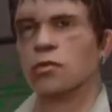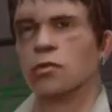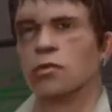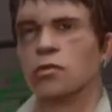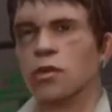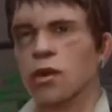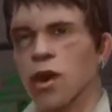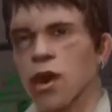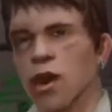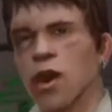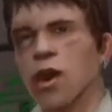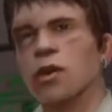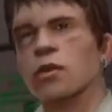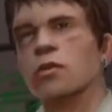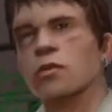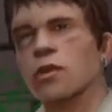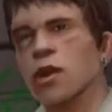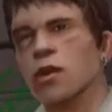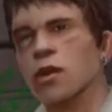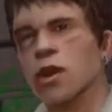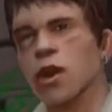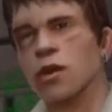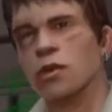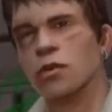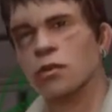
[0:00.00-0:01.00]
Shut up,
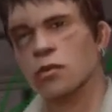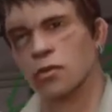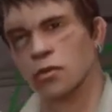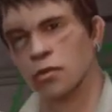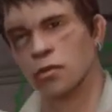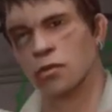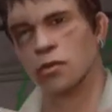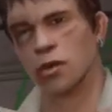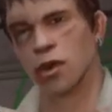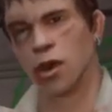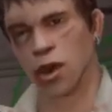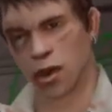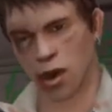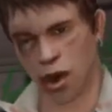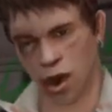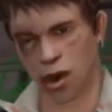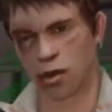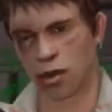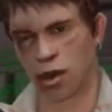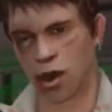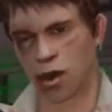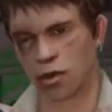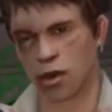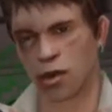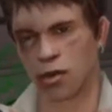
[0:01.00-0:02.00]
Jimmy! You
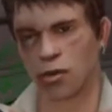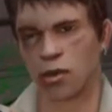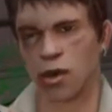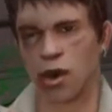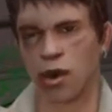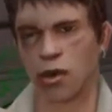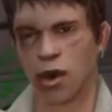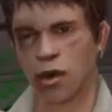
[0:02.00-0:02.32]
left us and